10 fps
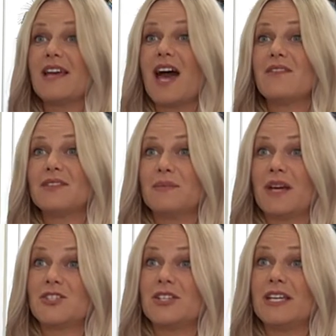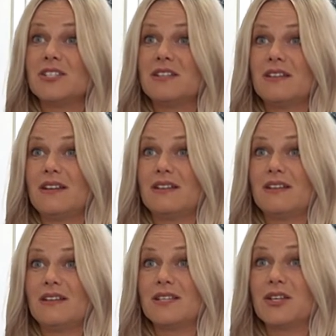to have an imagination, and
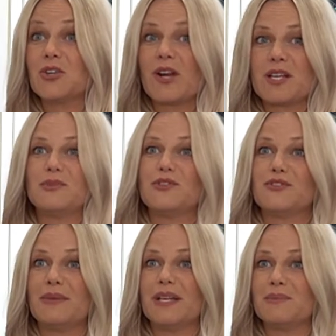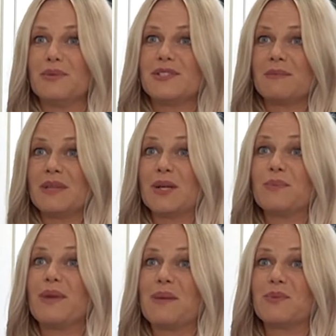it's incredible for me to put something
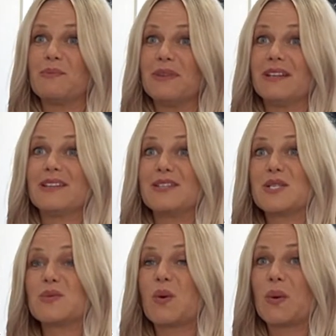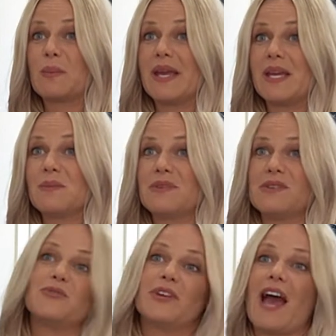on paper and be like, this is what we're making, but
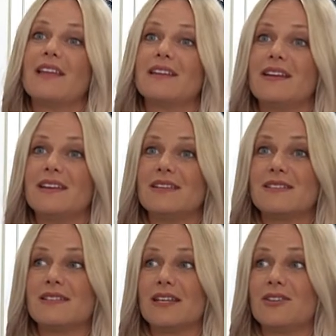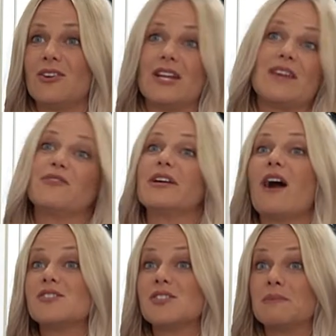in reality it's like not every
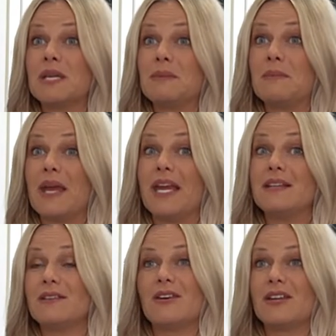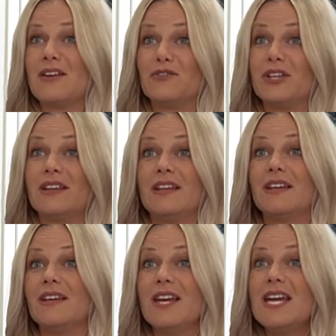costume could be made and not everything,